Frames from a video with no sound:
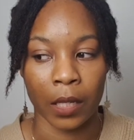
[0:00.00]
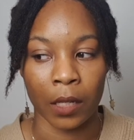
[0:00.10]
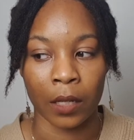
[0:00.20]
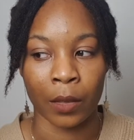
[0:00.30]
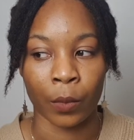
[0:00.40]

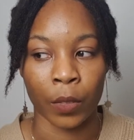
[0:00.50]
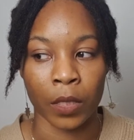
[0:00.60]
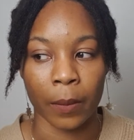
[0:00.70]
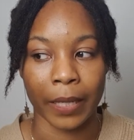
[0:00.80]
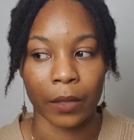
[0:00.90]
it was
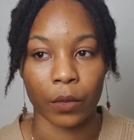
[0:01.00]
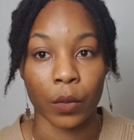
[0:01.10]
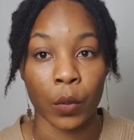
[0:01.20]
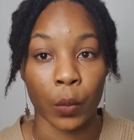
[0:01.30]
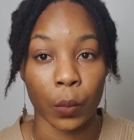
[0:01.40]
about
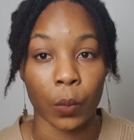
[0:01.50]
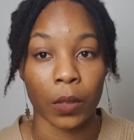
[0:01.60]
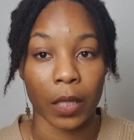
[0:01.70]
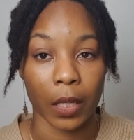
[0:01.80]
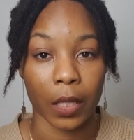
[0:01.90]
2
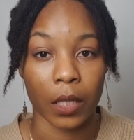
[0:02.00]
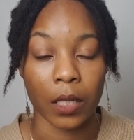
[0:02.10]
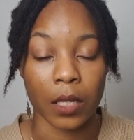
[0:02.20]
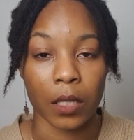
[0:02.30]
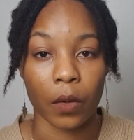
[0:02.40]

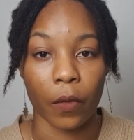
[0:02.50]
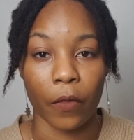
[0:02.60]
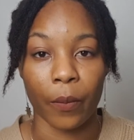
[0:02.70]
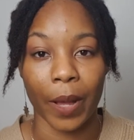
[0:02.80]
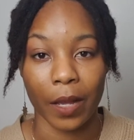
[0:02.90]
years of
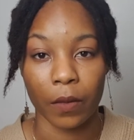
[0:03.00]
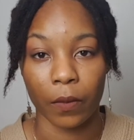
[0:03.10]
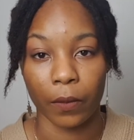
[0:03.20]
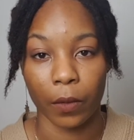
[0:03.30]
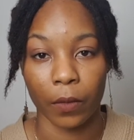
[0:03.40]
back and
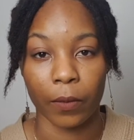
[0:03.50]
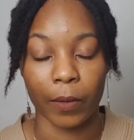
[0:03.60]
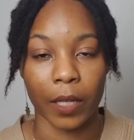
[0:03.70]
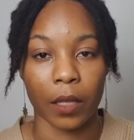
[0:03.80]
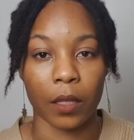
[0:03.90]
forth
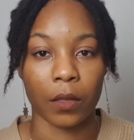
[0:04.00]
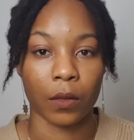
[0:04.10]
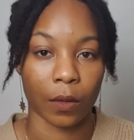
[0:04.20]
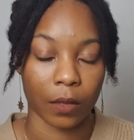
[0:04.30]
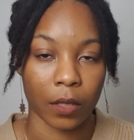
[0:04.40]
with
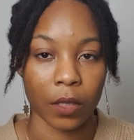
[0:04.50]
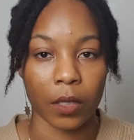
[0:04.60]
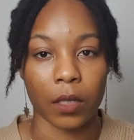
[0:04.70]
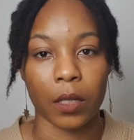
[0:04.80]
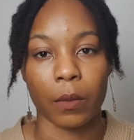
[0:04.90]

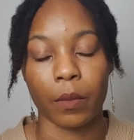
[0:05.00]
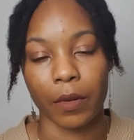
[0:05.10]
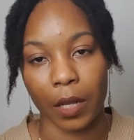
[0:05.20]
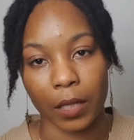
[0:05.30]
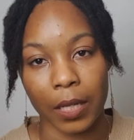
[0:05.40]
doctors and
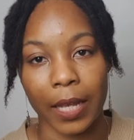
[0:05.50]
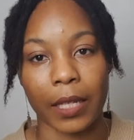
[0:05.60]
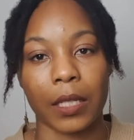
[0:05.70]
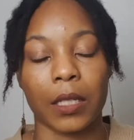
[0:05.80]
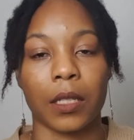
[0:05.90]
blood
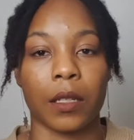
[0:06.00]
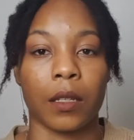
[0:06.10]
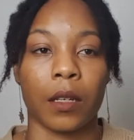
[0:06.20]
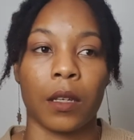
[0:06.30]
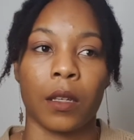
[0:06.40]
tests and
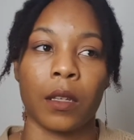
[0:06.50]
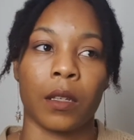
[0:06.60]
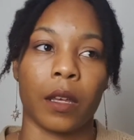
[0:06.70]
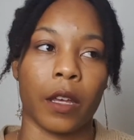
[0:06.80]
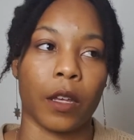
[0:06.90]

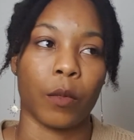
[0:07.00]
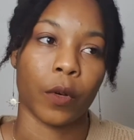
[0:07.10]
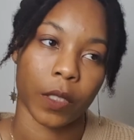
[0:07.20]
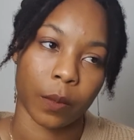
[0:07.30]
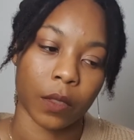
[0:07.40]

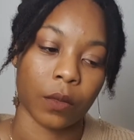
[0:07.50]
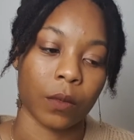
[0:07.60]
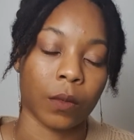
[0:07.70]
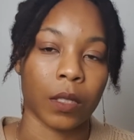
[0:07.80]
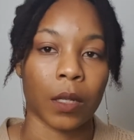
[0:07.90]

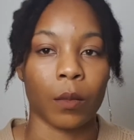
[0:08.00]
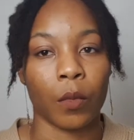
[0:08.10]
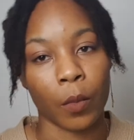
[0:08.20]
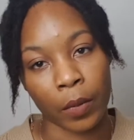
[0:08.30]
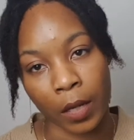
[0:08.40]
hospitals and
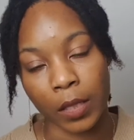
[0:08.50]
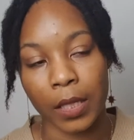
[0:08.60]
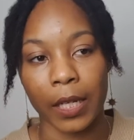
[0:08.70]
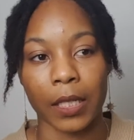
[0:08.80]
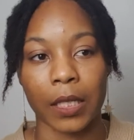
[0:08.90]
more blood
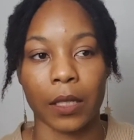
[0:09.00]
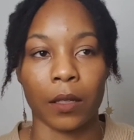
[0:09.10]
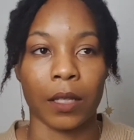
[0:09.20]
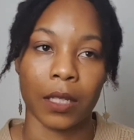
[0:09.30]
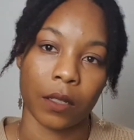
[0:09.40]
tests and
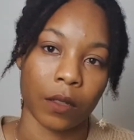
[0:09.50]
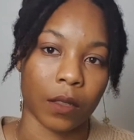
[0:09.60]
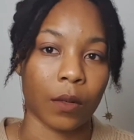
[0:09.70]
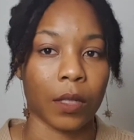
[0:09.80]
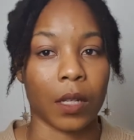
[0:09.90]
this
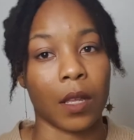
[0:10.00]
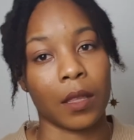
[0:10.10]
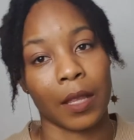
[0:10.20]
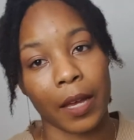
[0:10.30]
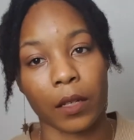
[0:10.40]
consultant and
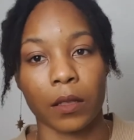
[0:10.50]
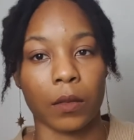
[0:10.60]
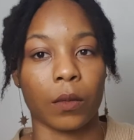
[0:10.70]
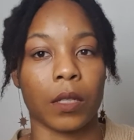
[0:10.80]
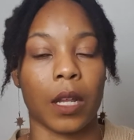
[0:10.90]
that
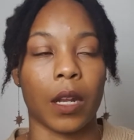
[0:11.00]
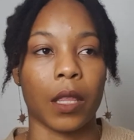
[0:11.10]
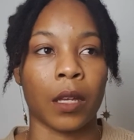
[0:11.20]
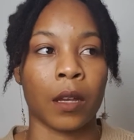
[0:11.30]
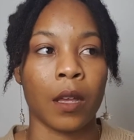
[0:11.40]
consultant. And I
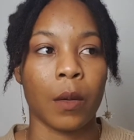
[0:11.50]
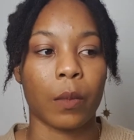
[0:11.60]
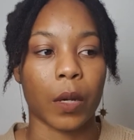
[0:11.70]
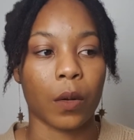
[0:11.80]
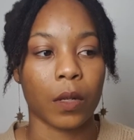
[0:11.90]
think
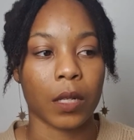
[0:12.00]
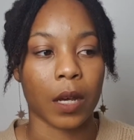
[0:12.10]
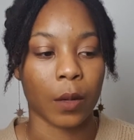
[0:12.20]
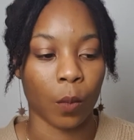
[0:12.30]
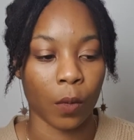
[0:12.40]
because
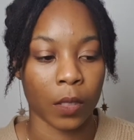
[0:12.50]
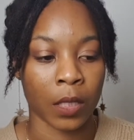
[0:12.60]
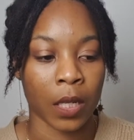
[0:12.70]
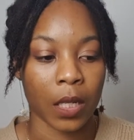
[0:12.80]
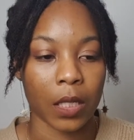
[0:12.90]
I was
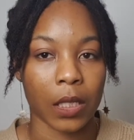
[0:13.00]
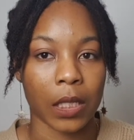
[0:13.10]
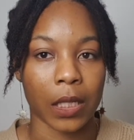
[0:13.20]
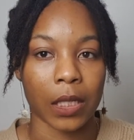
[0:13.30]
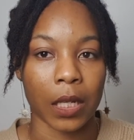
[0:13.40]

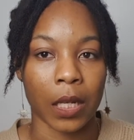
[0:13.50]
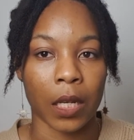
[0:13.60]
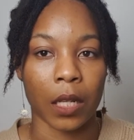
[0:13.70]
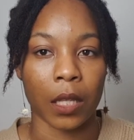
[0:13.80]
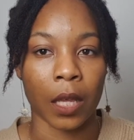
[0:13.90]

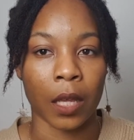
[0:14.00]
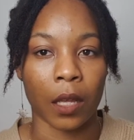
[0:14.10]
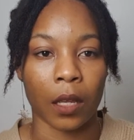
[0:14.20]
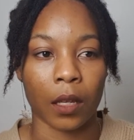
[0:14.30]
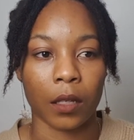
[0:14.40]
16,
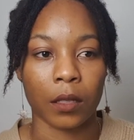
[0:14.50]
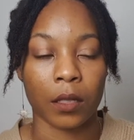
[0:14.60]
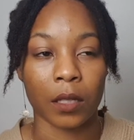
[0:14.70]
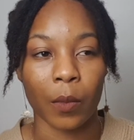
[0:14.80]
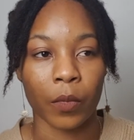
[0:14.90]
they, to
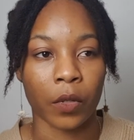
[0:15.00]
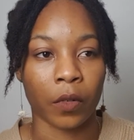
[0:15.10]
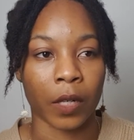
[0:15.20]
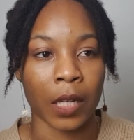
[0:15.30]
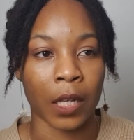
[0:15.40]
some
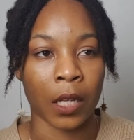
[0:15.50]
degree,